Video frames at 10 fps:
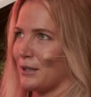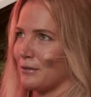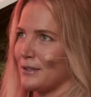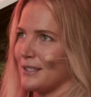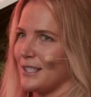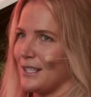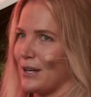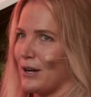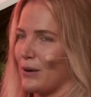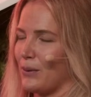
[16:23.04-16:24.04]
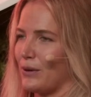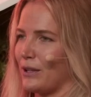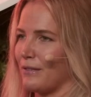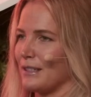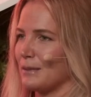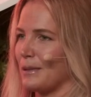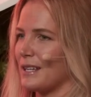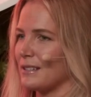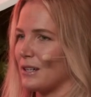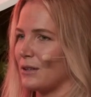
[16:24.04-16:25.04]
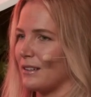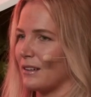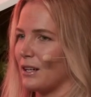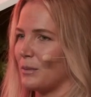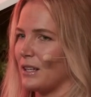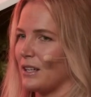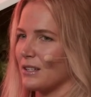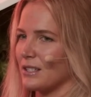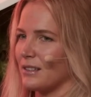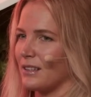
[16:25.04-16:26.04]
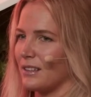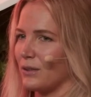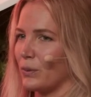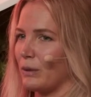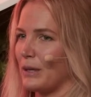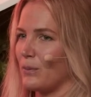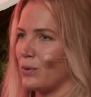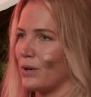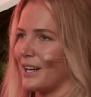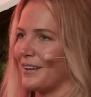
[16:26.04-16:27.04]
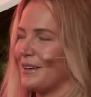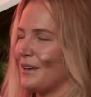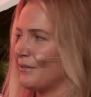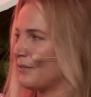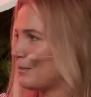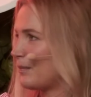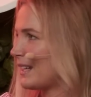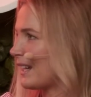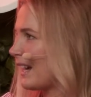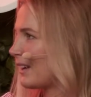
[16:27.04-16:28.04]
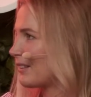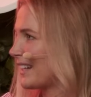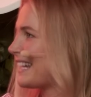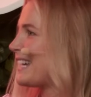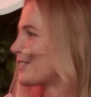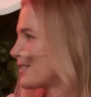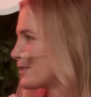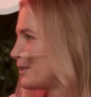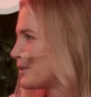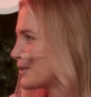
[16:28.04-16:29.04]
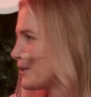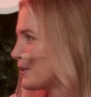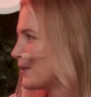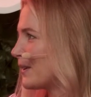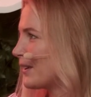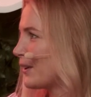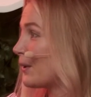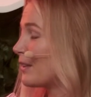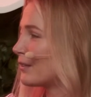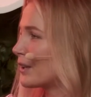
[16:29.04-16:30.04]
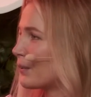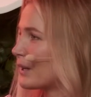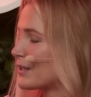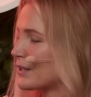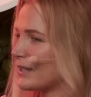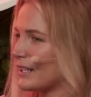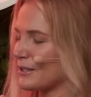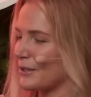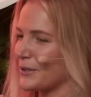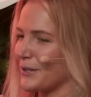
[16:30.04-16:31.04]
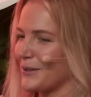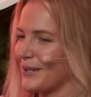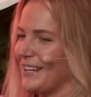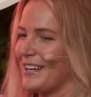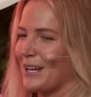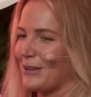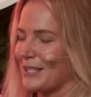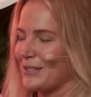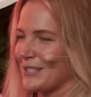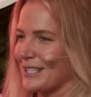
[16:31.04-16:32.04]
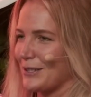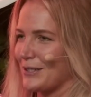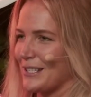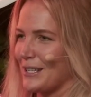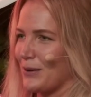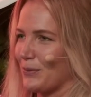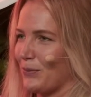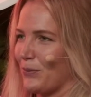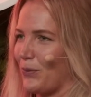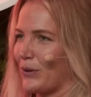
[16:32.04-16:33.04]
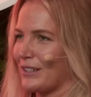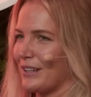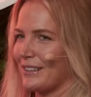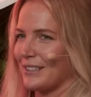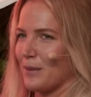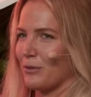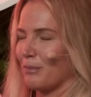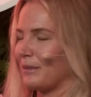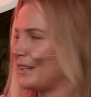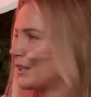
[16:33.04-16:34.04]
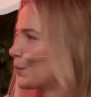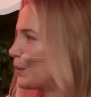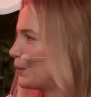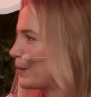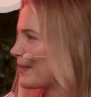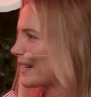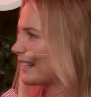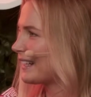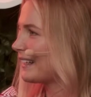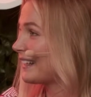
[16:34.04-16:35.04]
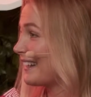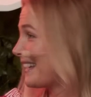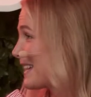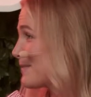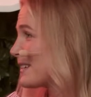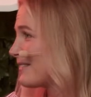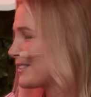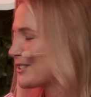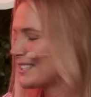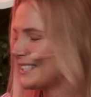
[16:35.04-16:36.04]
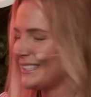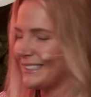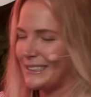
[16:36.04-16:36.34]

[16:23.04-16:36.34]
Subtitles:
of to see how all of this plays out in the coming years. I think there will be more femtech aggregators also going forward, so that's also kind of interesting to see what type of a player will win that game eventually.